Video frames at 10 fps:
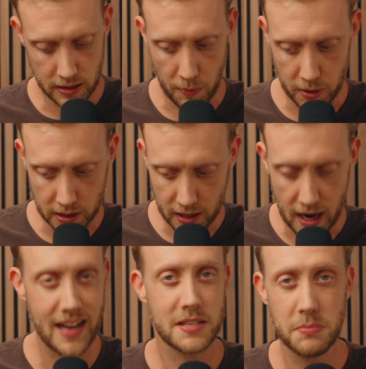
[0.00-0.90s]
that would
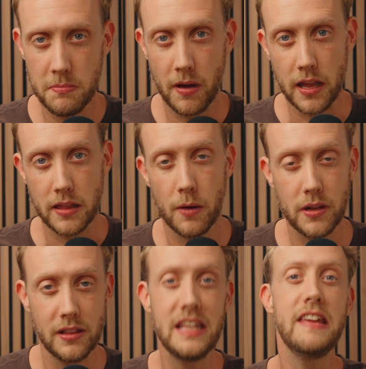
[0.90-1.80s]
cost me money, that
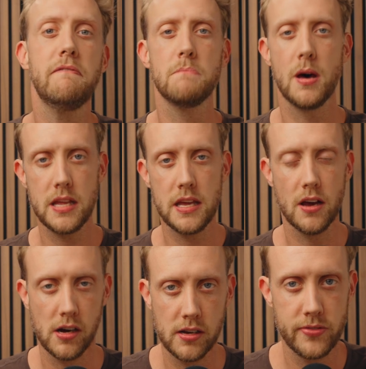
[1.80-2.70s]
would leave money
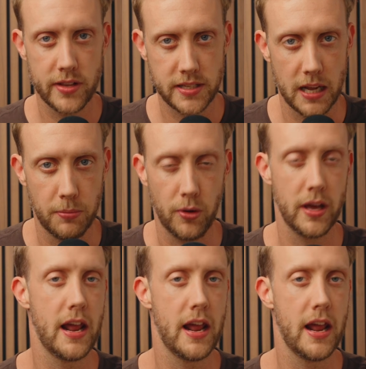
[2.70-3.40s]
on the table,